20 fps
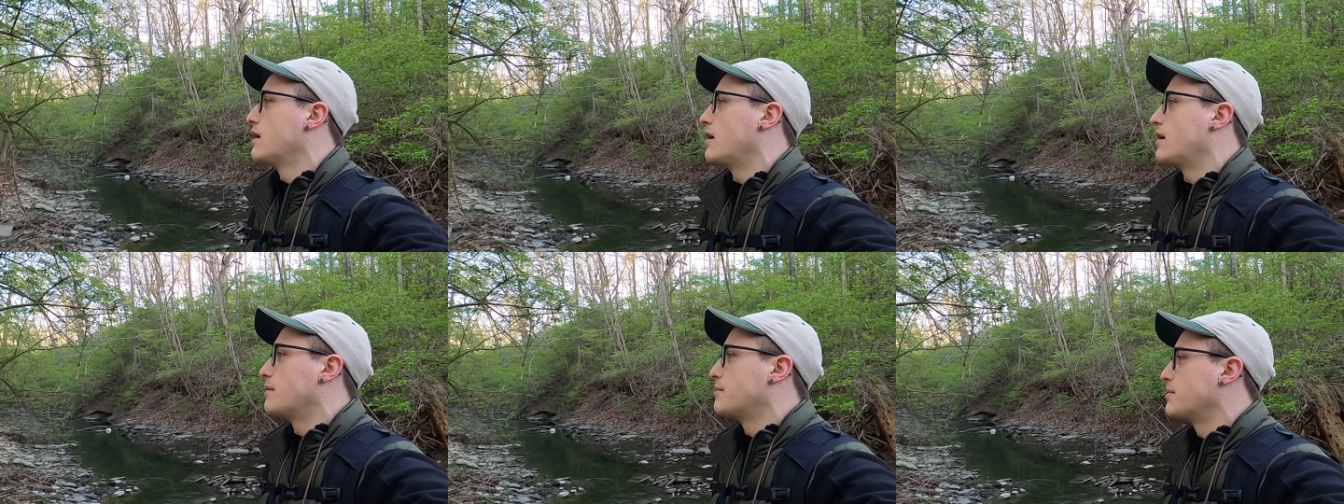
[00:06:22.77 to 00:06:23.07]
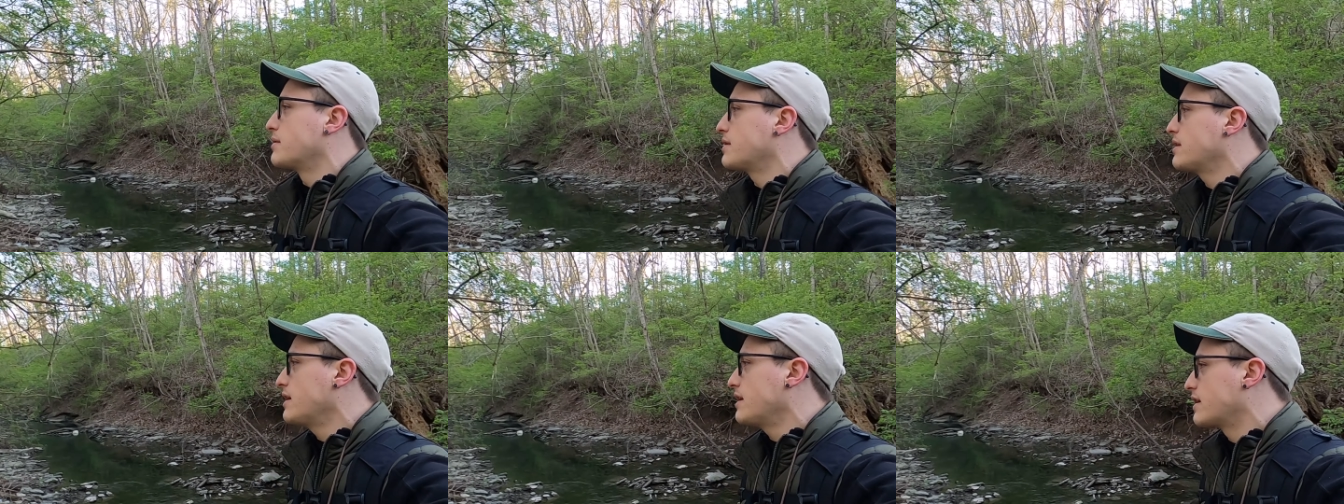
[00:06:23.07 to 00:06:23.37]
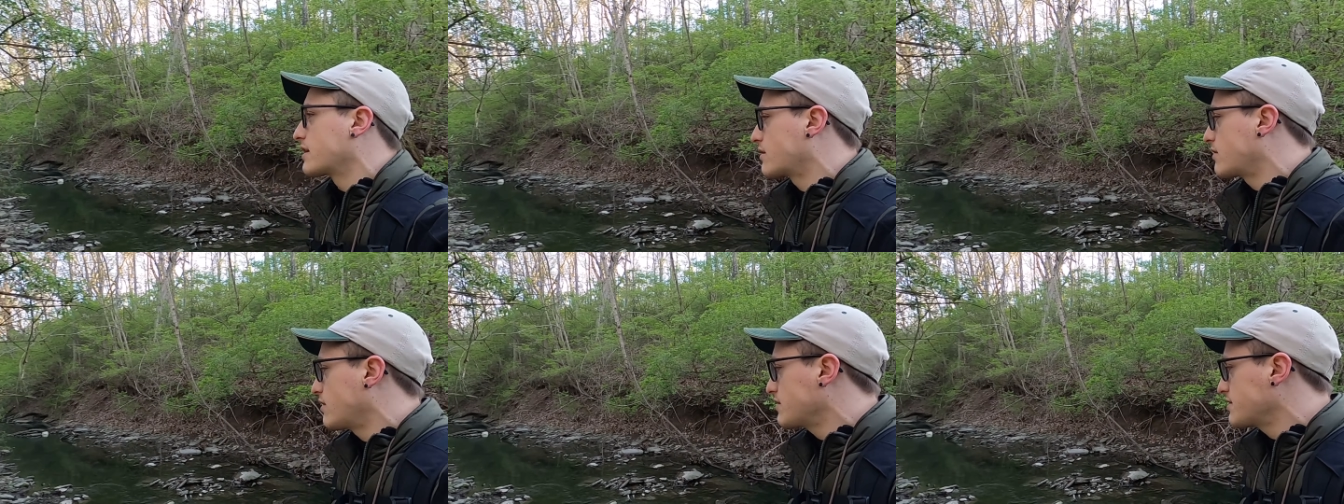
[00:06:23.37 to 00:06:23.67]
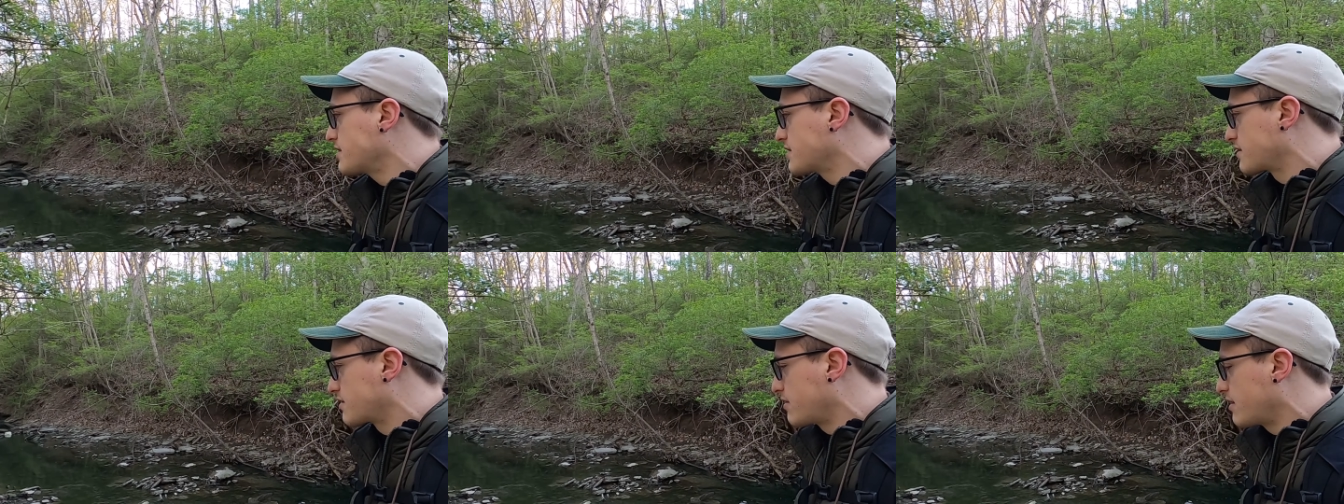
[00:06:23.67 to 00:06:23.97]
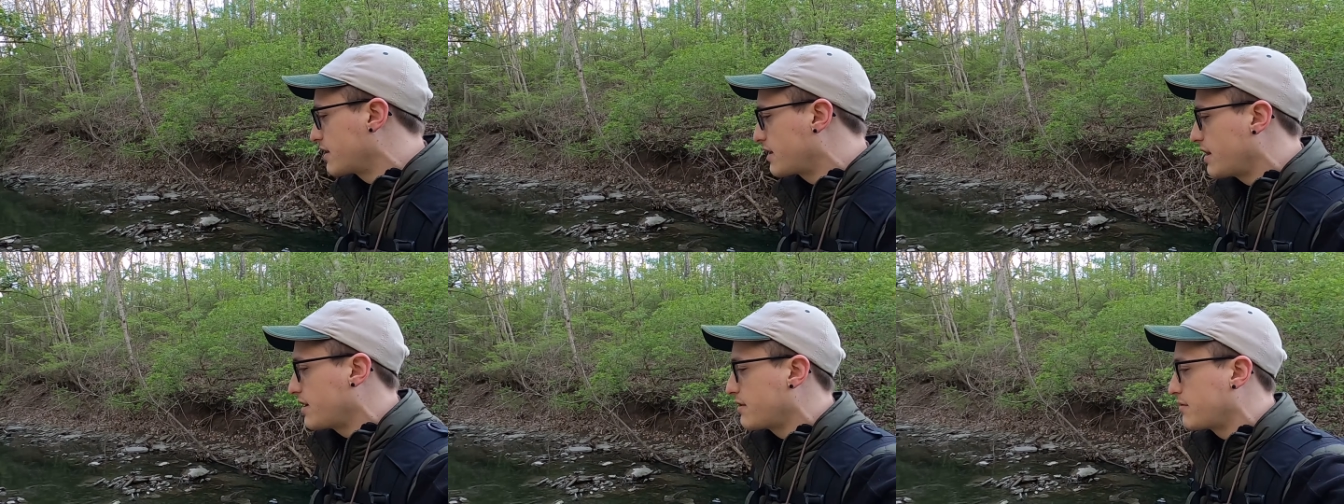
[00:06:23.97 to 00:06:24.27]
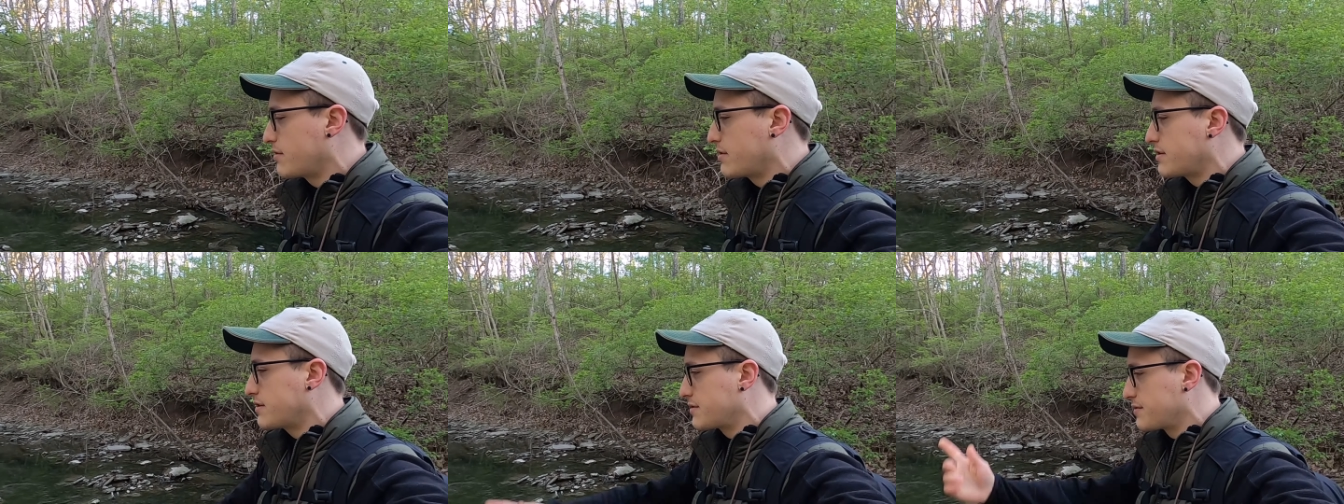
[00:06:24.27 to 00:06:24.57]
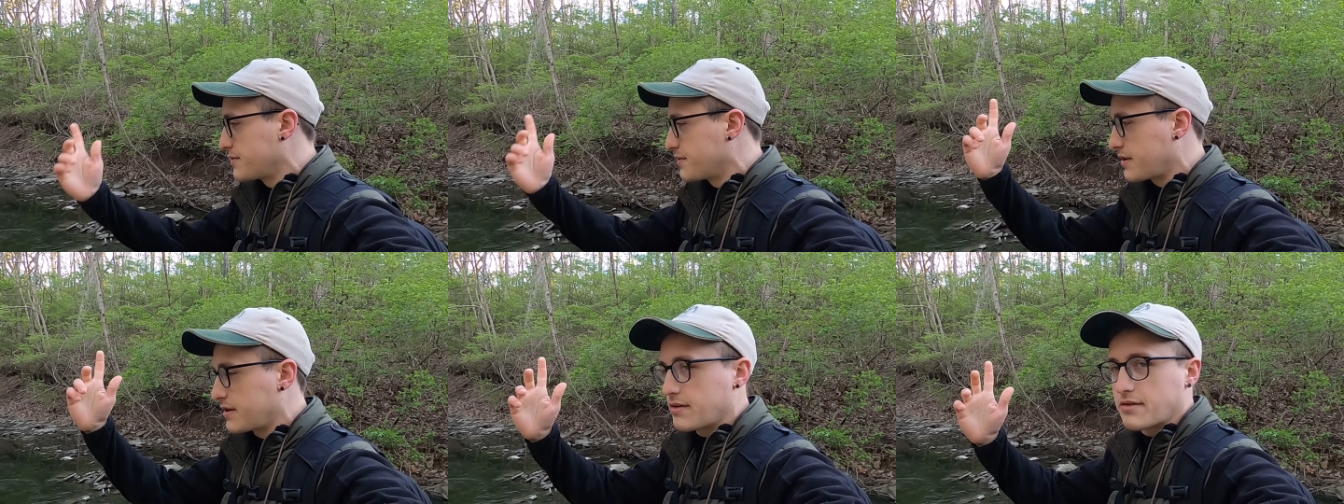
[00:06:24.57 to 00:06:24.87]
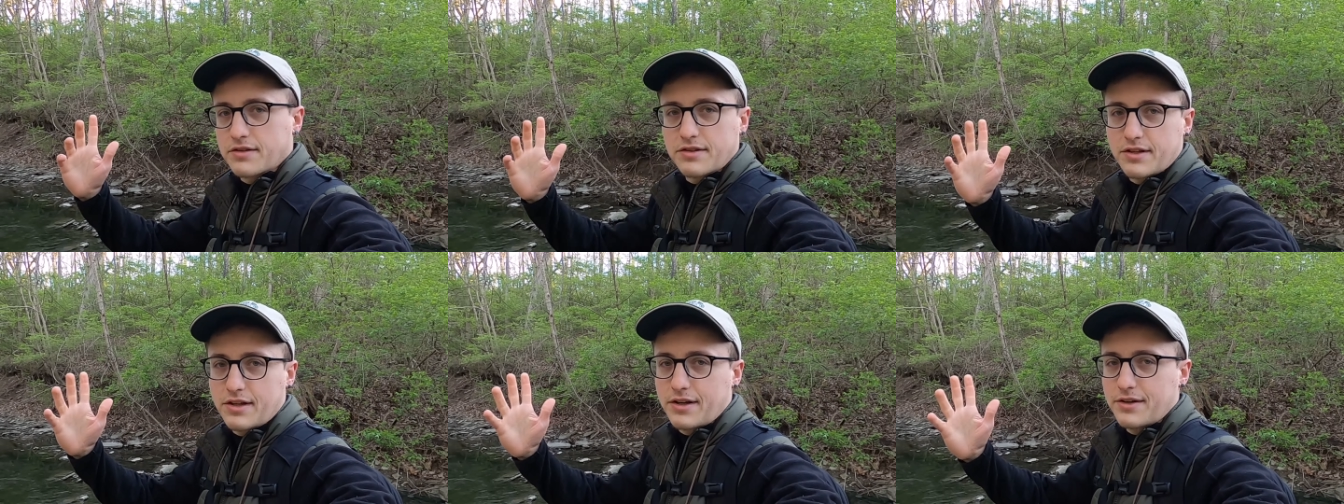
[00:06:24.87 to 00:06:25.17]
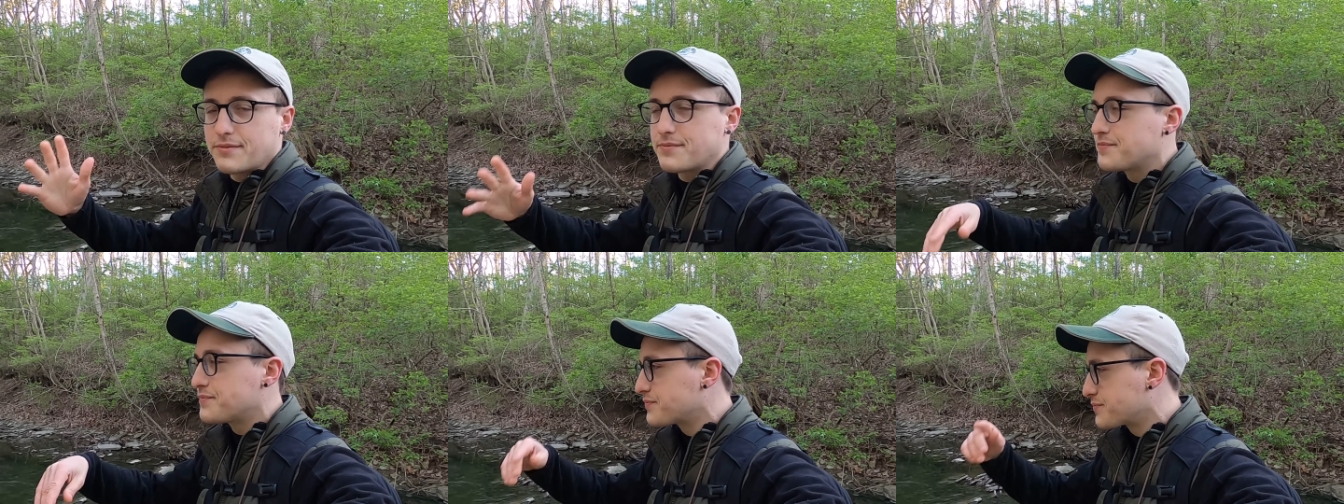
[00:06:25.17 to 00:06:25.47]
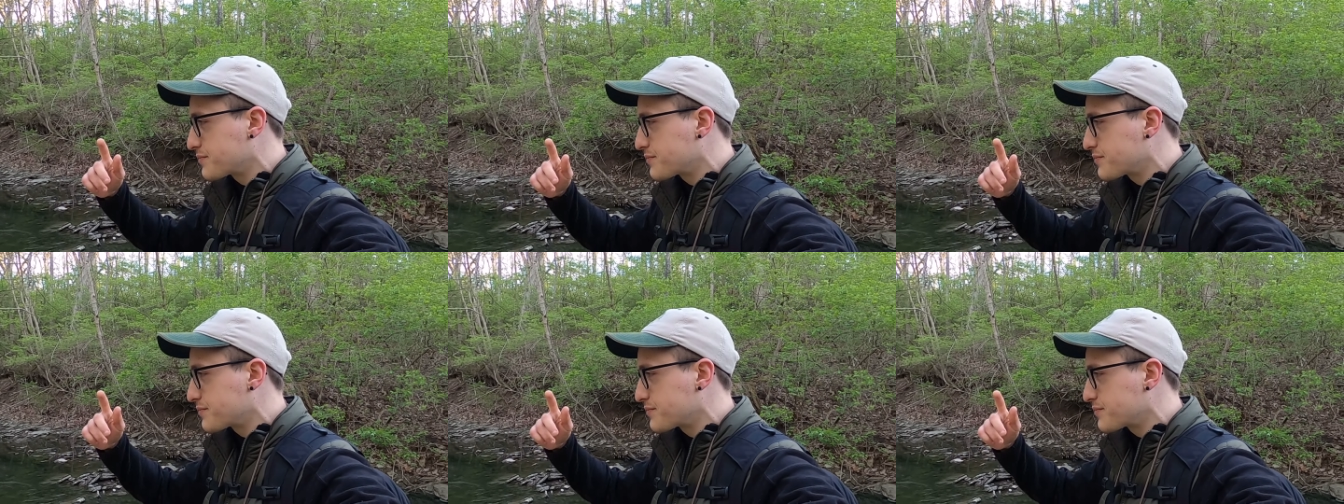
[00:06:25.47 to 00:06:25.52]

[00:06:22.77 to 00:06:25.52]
Um, but yeah, across this creek anyways, like I was saying.